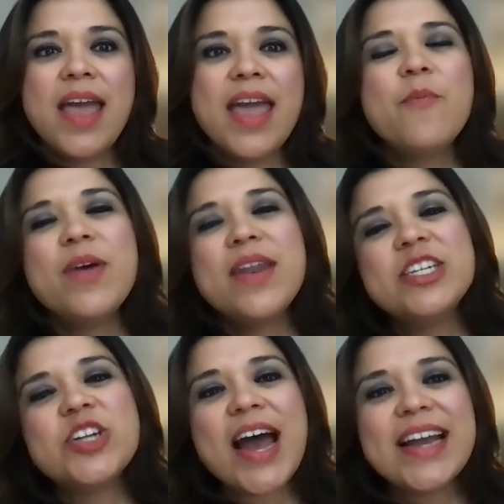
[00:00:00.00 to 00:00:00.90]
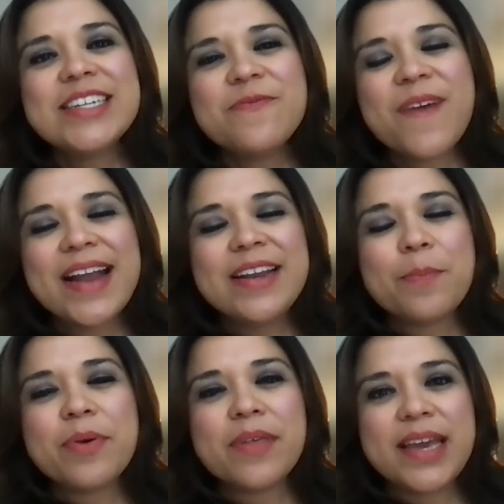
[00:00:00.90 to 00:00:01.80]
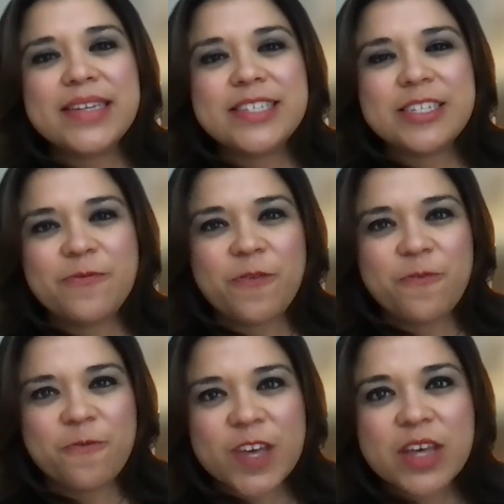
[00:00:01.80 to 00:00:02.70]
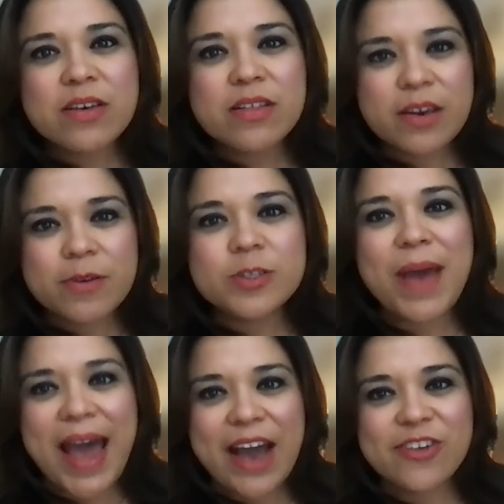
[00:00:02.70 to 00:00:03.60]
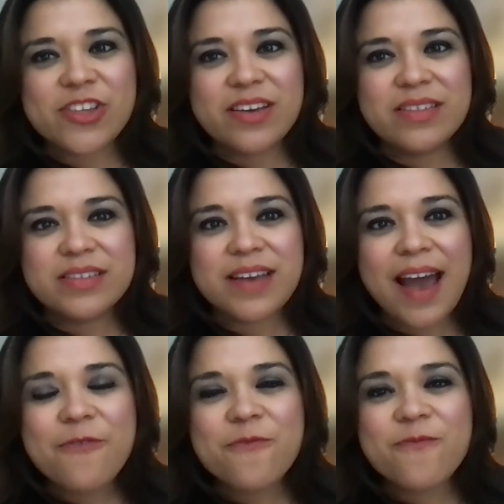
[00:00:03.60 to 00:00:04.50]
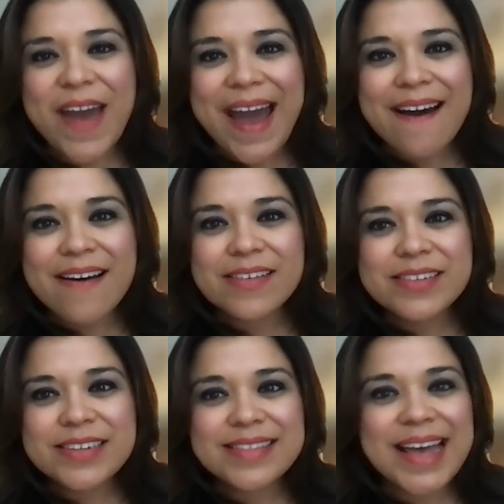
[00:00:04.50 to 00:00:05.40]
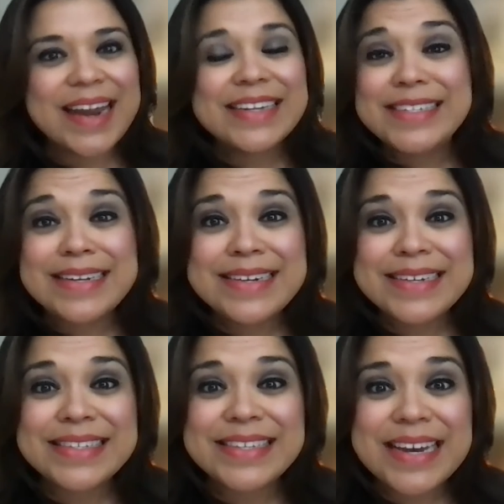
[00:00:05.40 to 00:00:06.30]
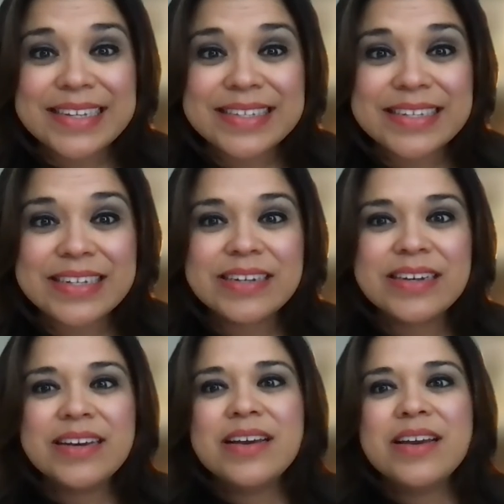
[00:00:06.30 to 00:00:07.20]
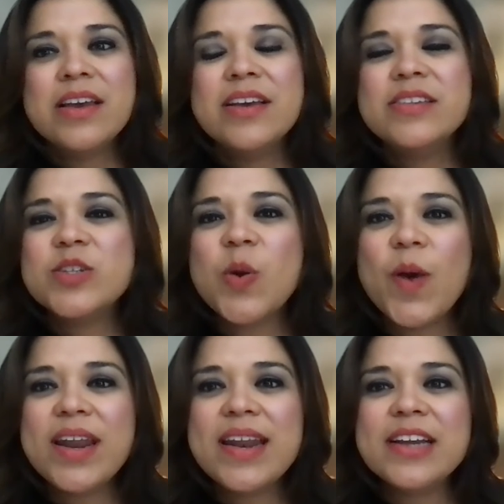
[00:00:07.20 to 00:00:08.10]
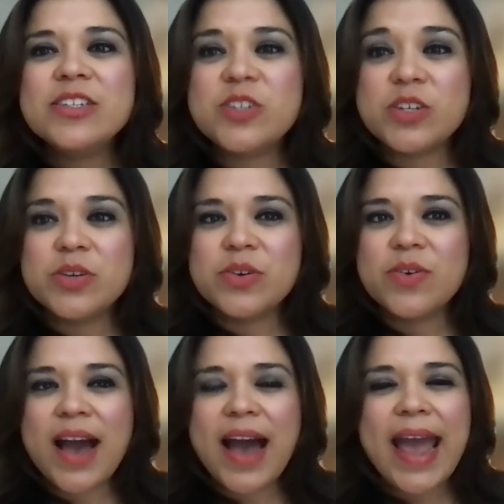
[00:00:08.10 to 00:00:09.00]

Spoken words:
And when I tried to find a place to fulfill those passions, I found that it didn't exist. So, what did I do?